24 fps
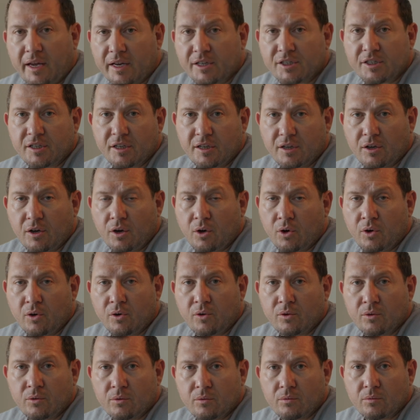actually
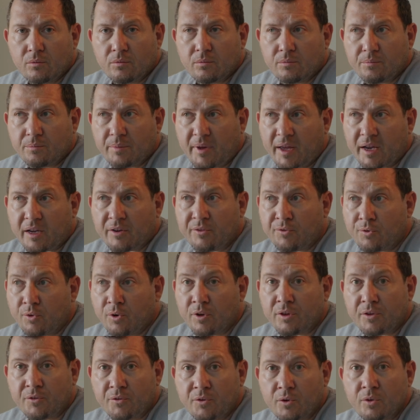go back and
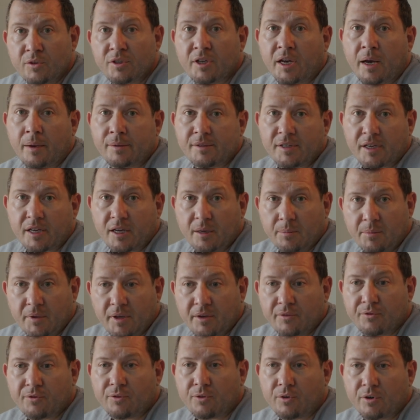forth a few times. They come
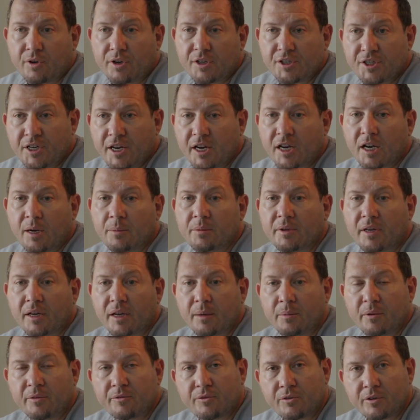in for a checkup, they
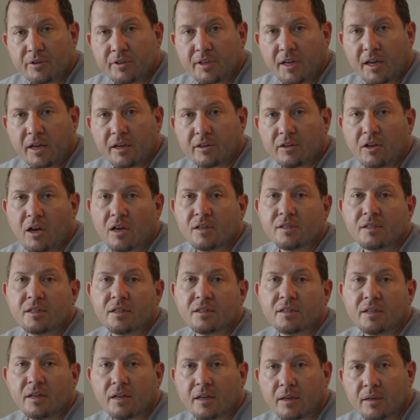come in for a
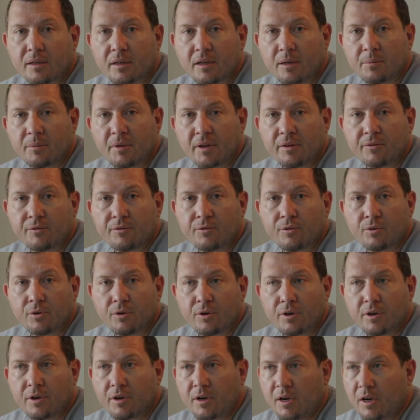diagnostic, they can come in for